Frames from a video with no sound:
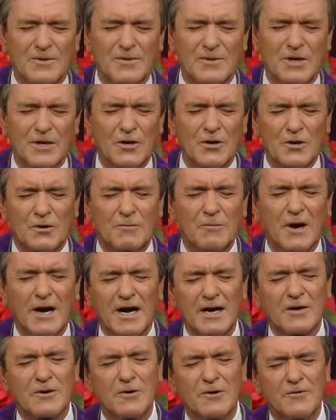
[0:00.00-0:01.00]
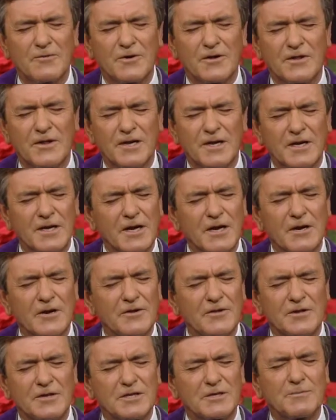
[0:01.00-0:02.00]
We look back over the
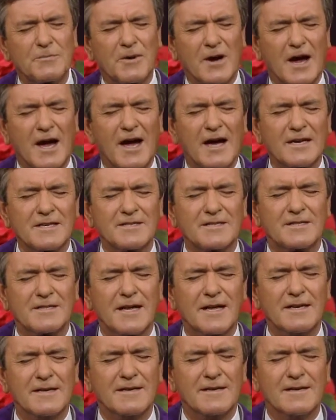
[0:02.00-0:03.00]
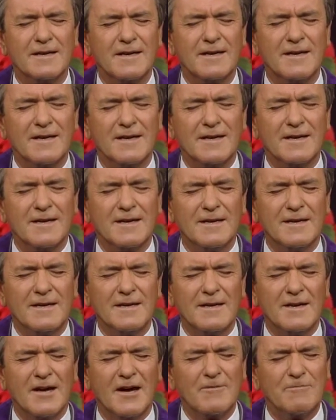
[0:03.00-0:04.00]
year that's passed and
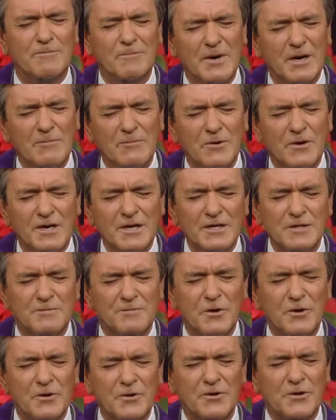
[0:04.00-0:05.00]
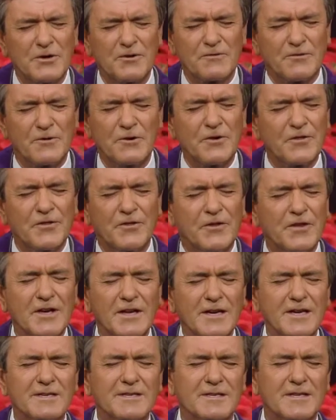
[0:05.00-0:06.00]
have memories both of good
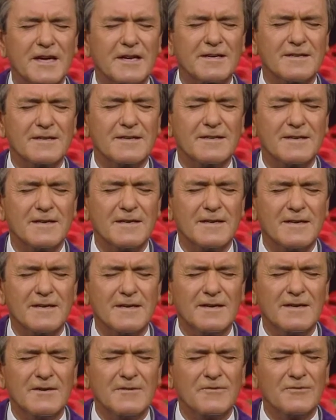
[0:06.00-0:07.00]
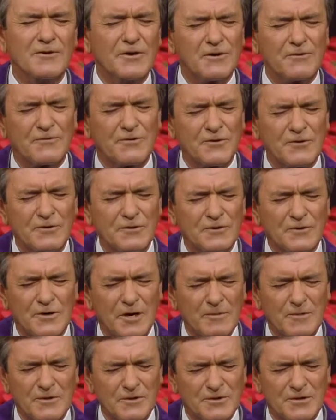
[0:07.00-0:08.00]
things and fearful,
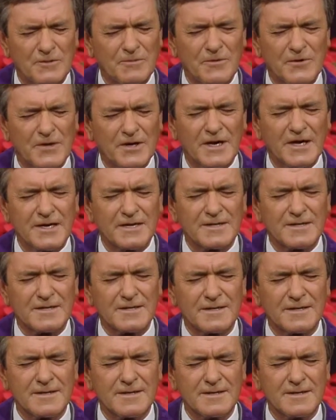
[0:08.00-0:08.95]
troublesome things.